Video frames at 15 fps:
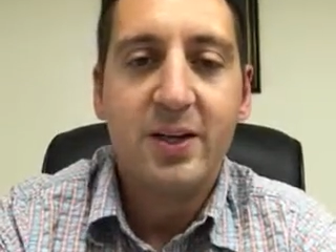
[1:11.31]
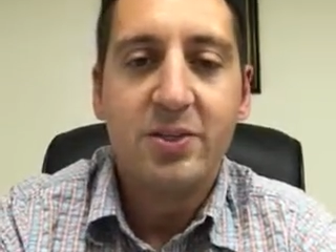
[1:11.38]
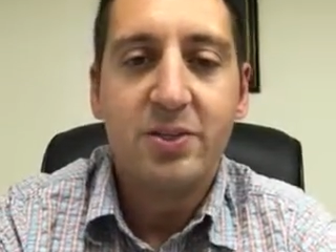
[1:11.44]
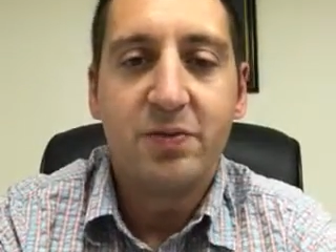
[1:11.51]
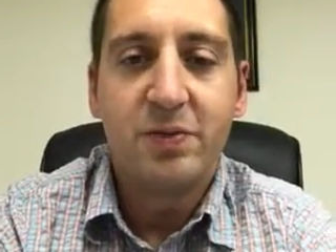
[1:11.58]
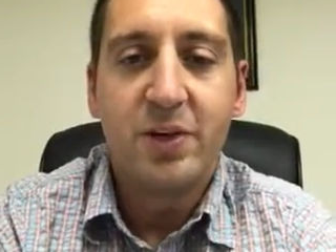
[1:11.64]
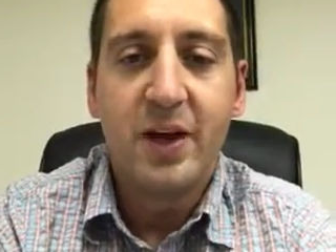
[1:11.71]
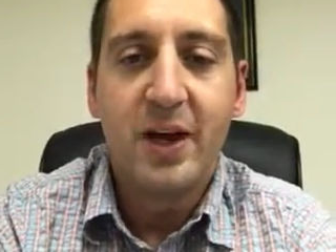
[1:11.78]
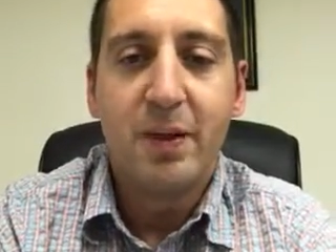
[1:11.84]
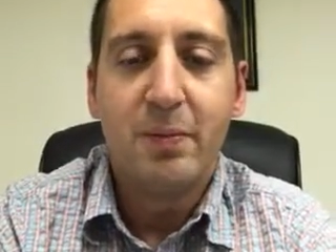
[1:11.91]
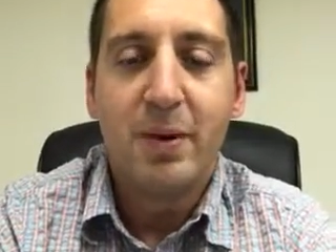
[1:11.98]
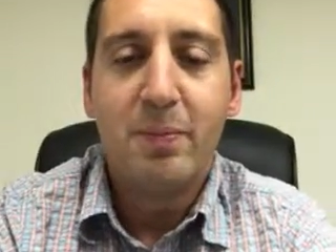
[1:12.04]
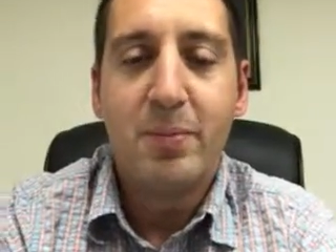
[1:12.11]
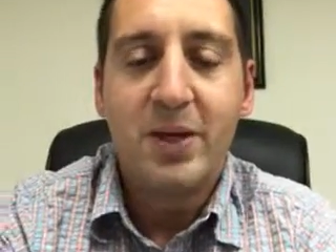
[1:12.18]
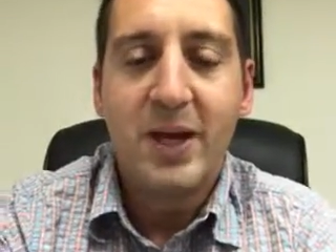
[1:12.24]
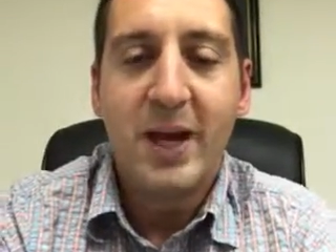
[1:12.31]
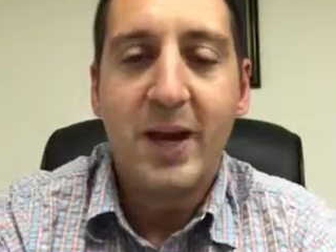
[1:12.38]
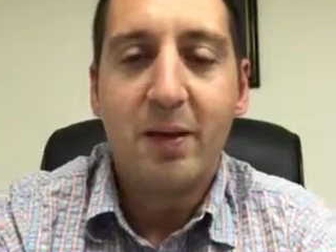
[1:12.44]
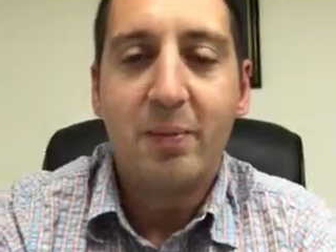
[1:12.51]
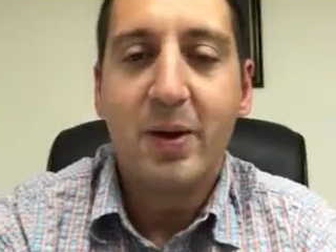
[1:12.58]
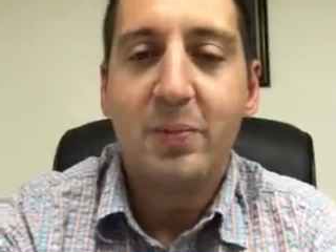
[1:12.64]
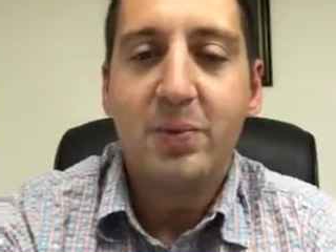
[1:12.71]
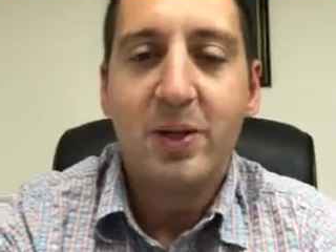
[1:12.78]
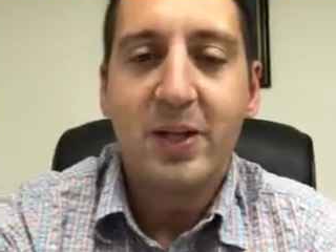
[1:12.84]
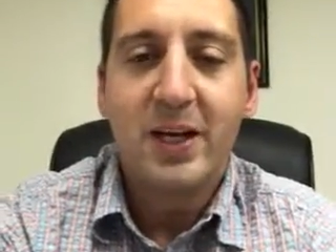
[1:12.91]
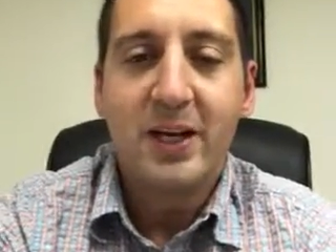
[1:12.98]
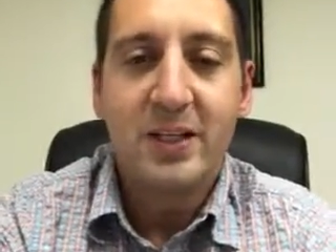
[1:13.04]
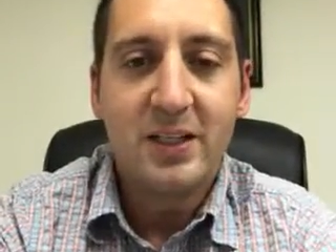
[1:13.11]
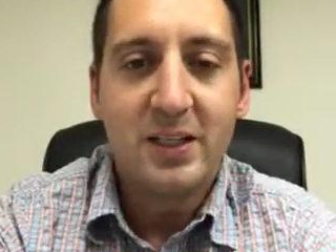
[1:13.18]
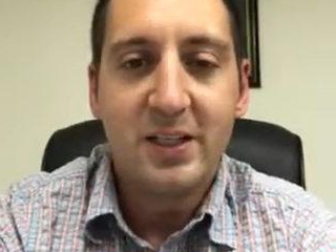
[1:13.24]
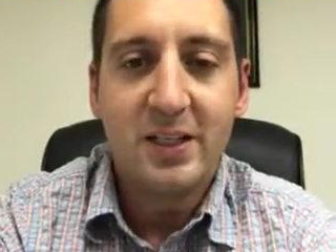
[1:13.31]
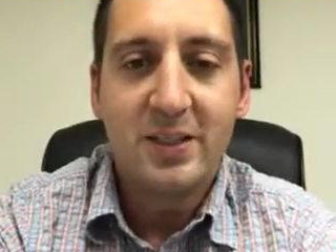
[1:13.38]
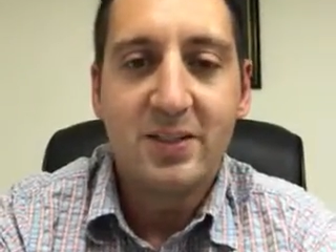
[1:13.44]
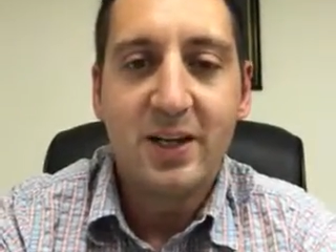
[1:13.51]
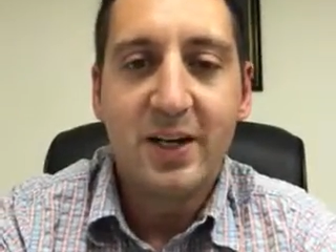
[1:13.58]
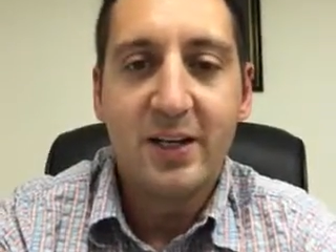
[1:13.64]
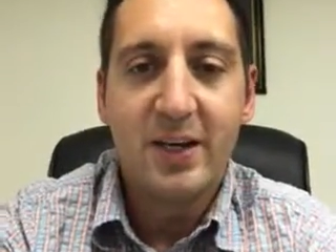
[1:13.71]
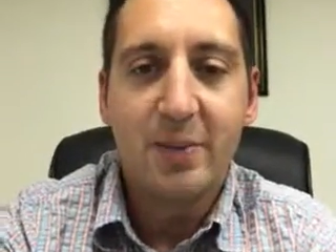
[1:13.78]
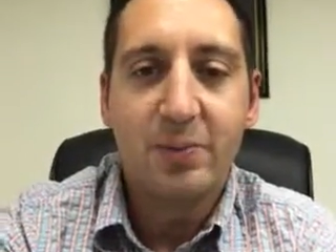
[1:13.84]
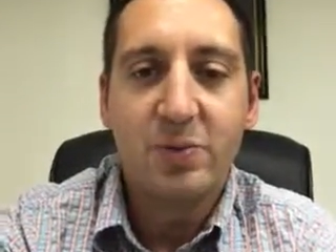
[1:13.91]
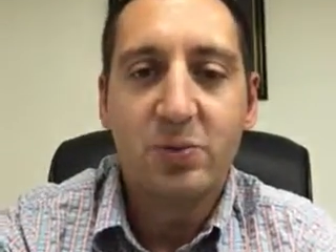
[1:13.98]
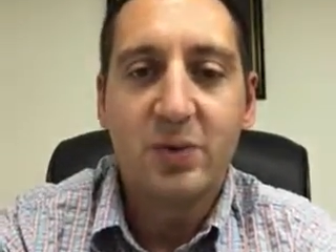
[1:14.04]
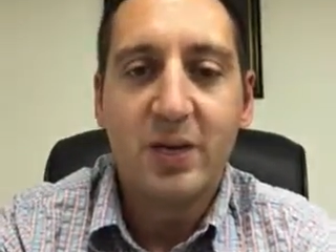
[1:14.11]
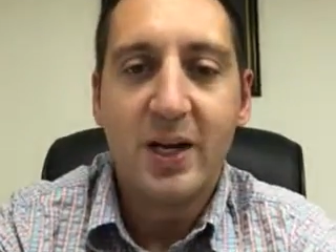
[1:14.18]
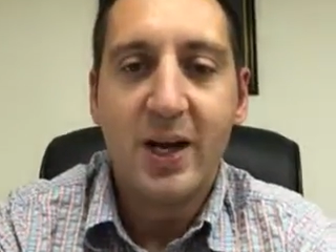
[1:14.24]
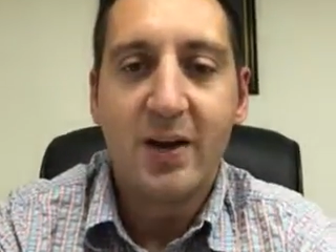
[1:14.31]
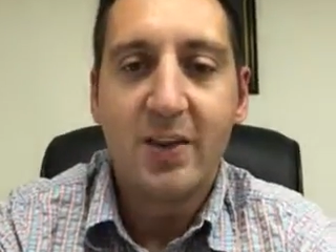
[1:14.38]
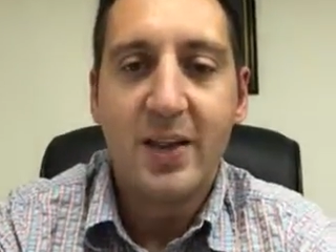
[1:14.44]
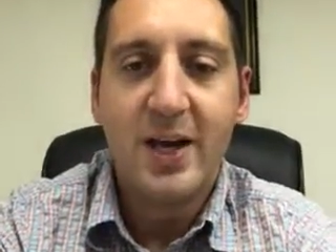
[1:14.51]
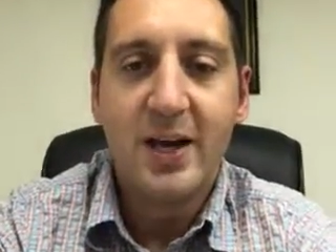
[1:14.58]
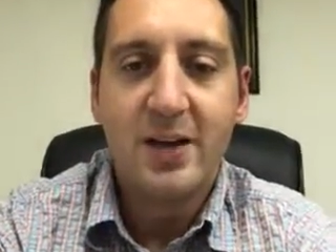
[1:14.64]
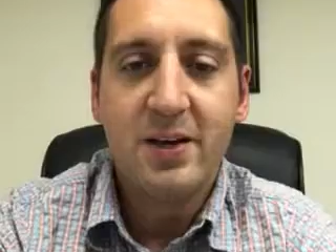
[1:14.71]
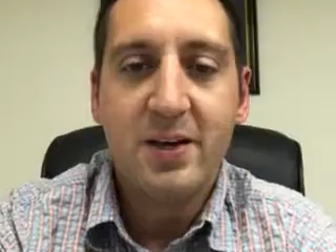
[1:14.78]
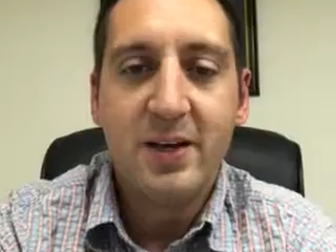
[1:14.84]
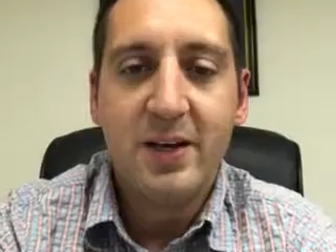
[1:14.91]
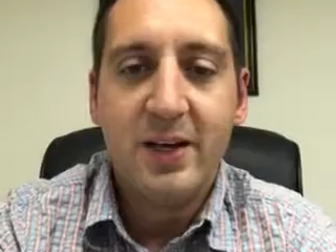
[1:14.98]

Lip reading: So if you're not a member yet, might be a good idea to get signed up between now and then.